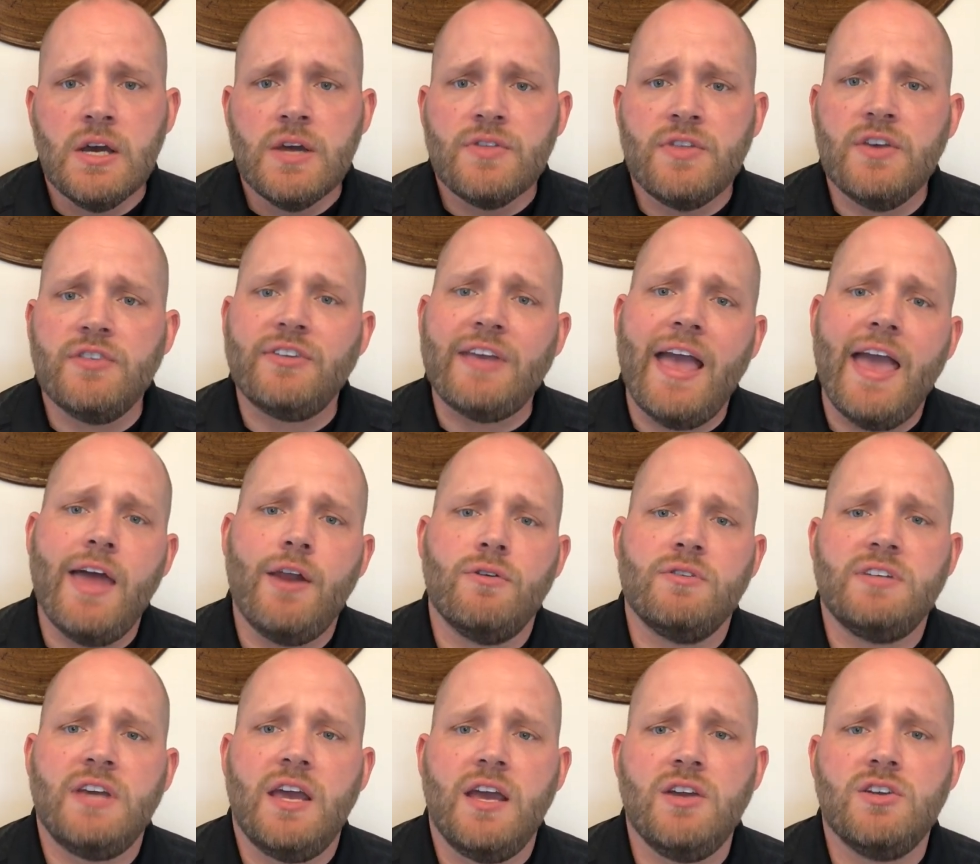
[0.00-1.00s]
This
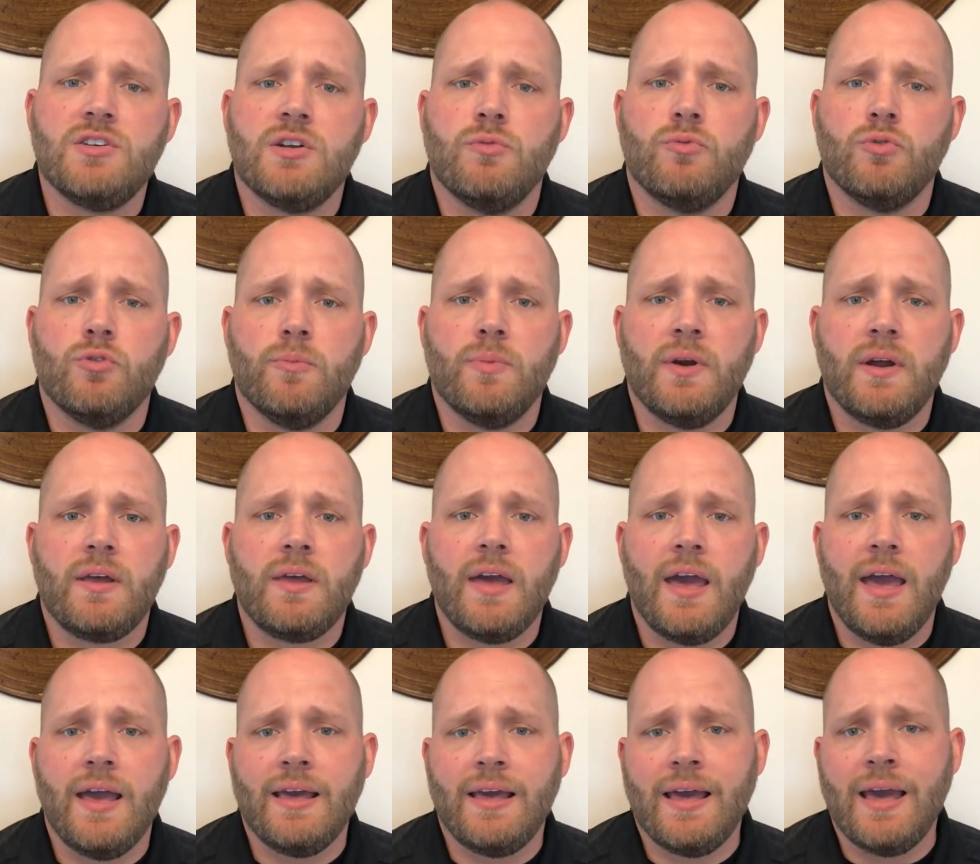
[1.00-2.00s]
annotation rubric
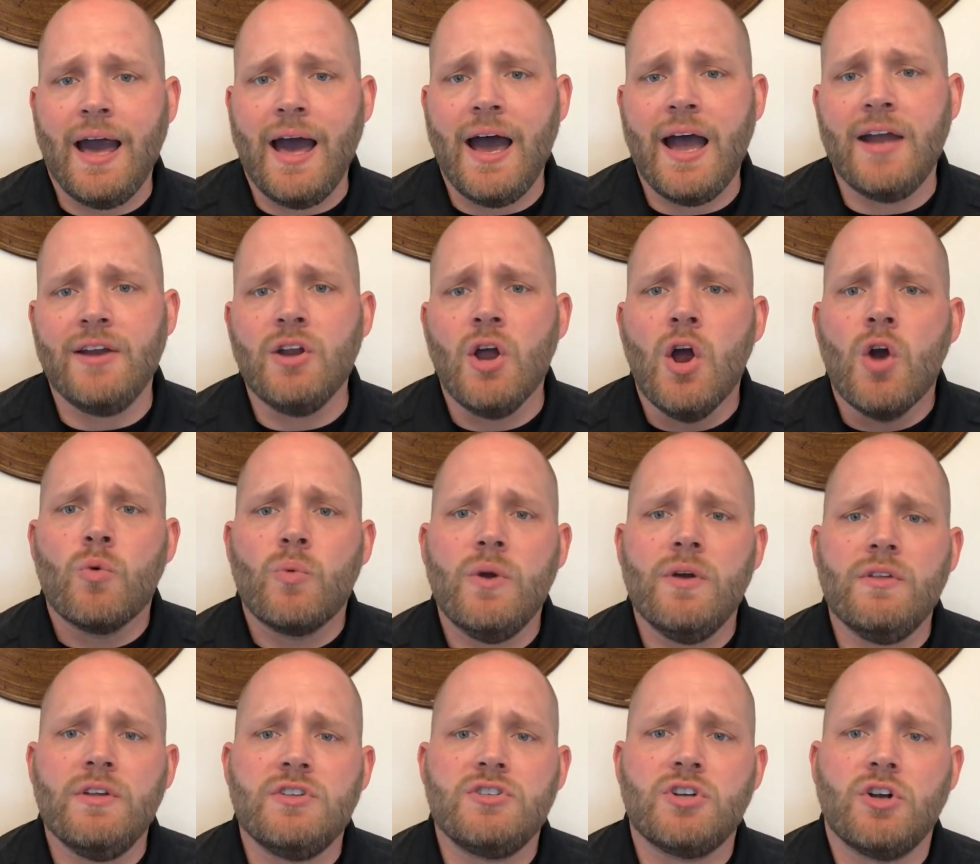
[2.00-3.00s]
and guide
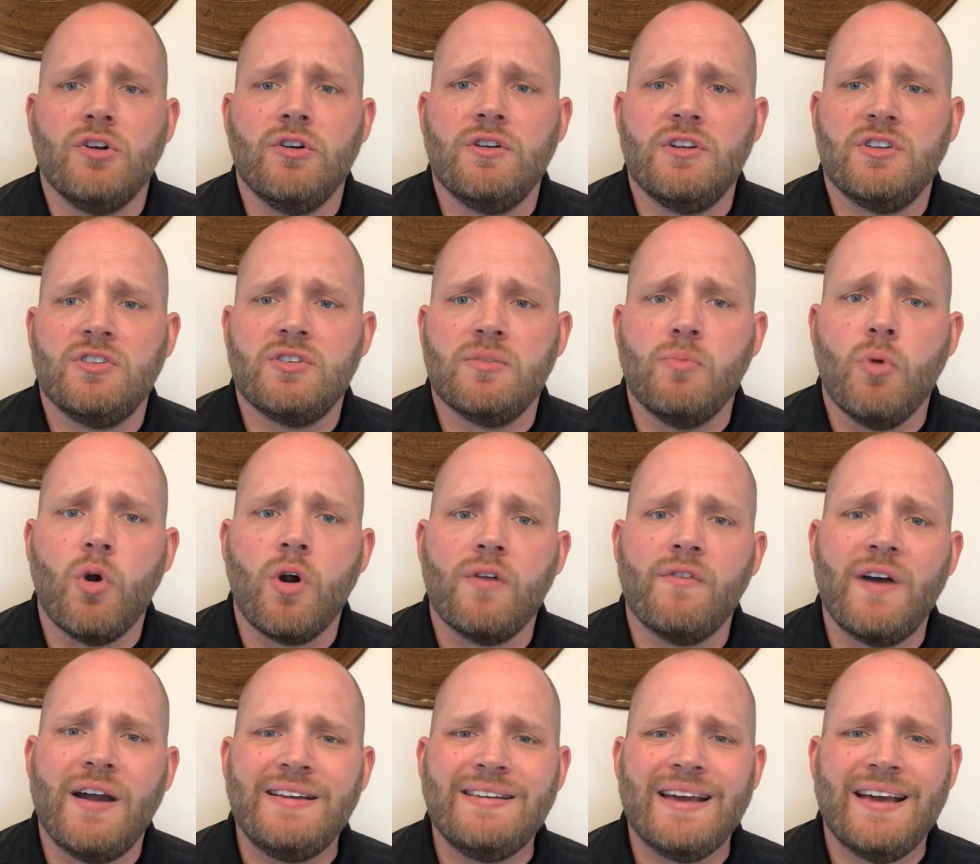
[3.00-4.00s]
really turned into more of
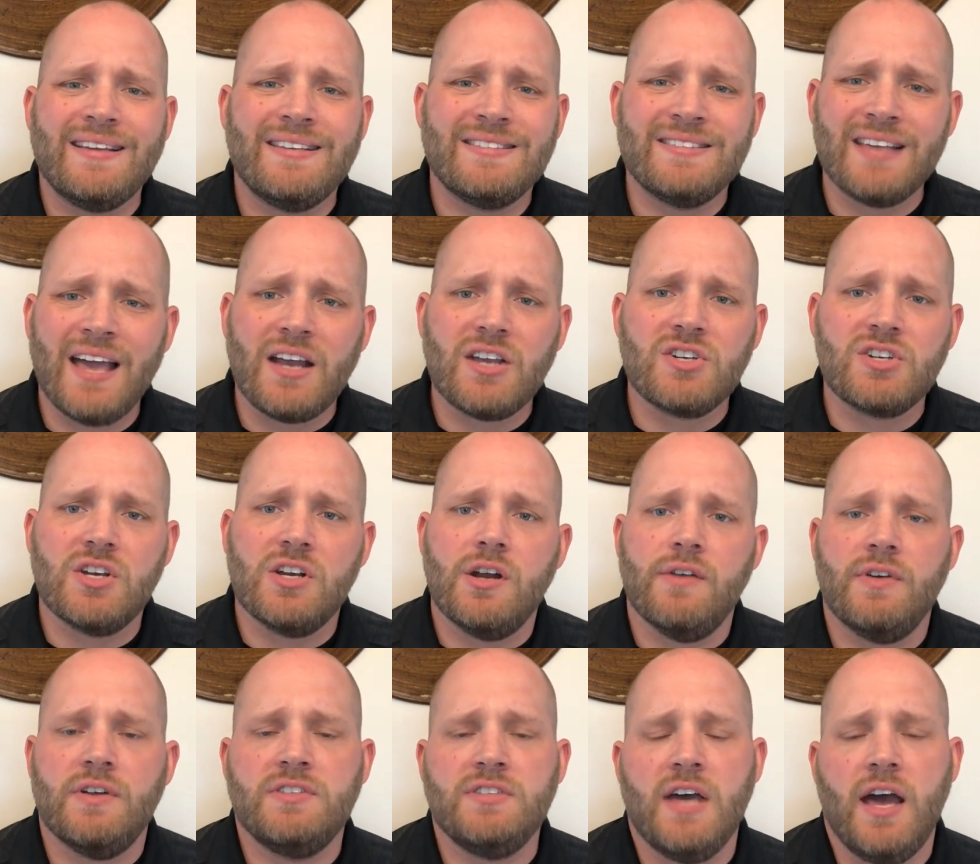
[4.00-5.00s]
a dissection of
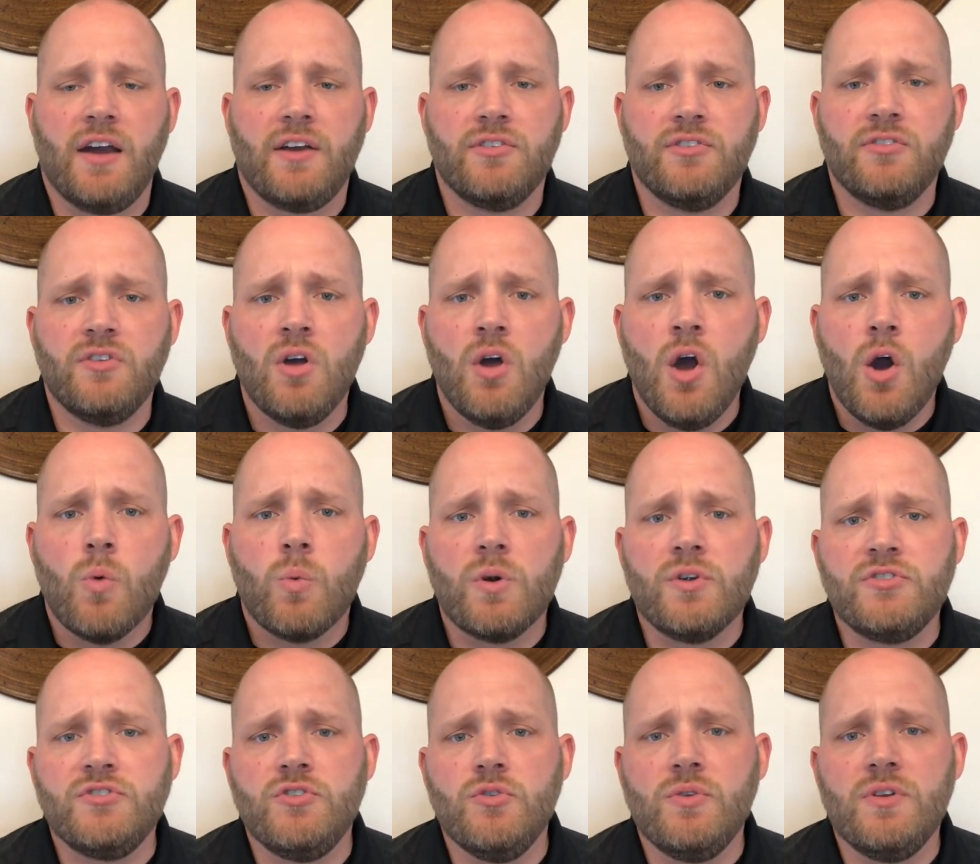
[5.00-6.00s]
a text, where
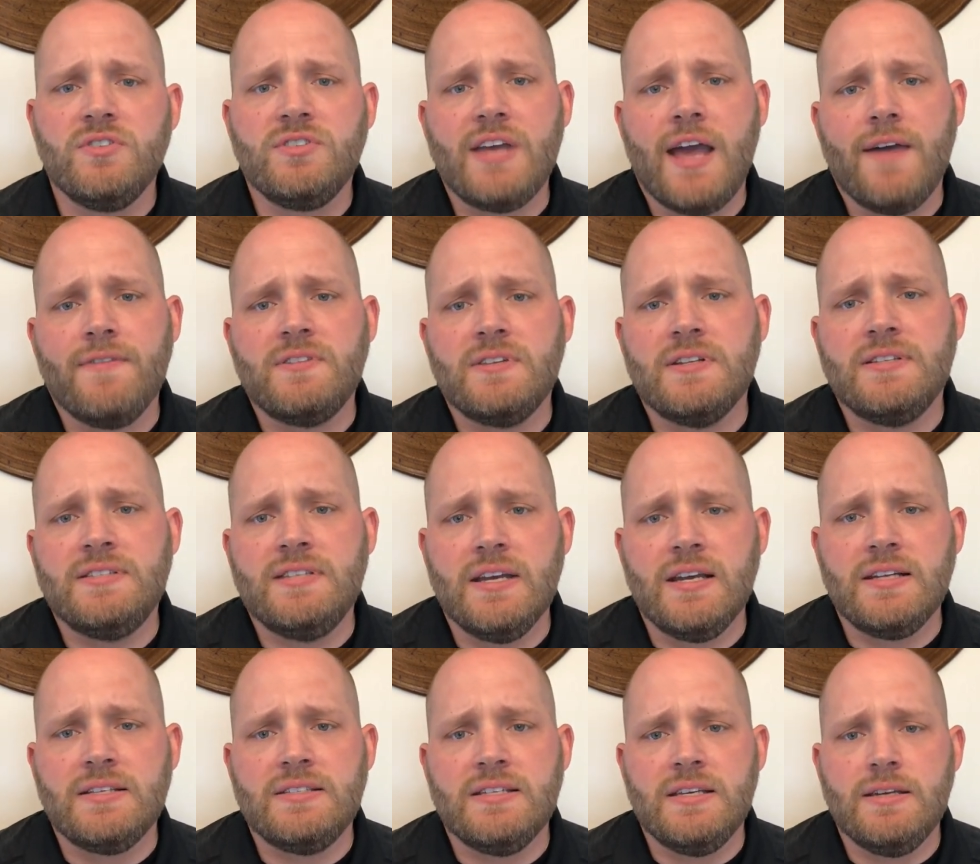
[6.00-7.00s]
students have to
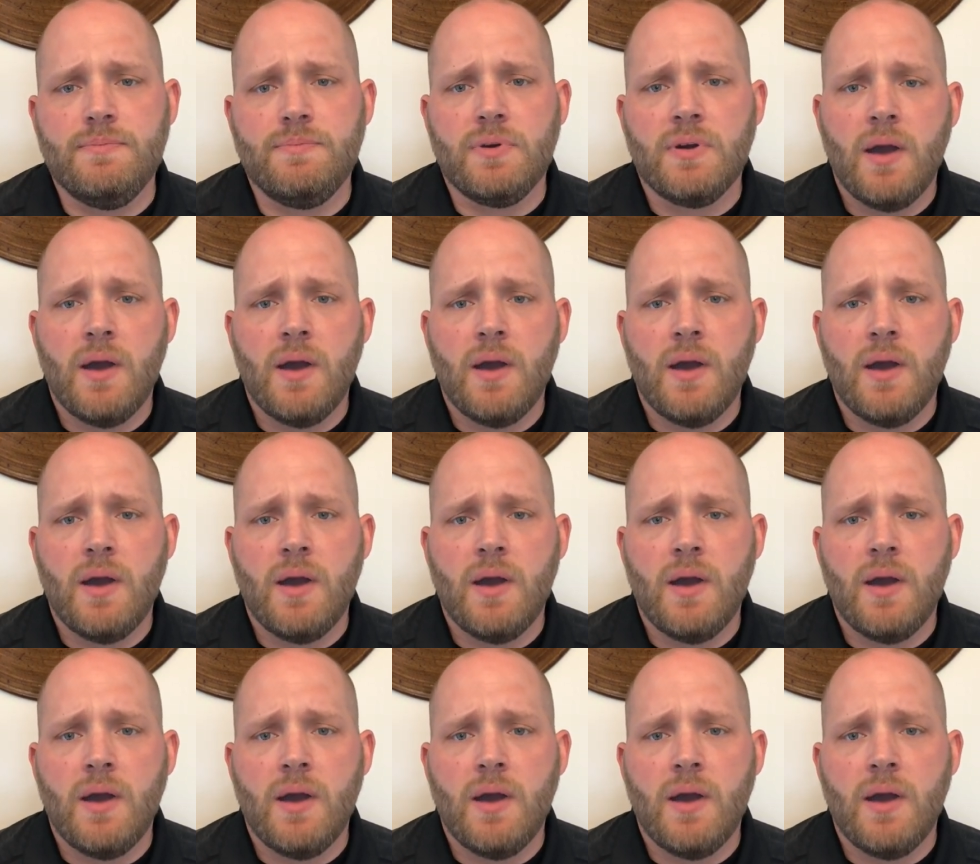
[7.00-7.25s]
dig deep,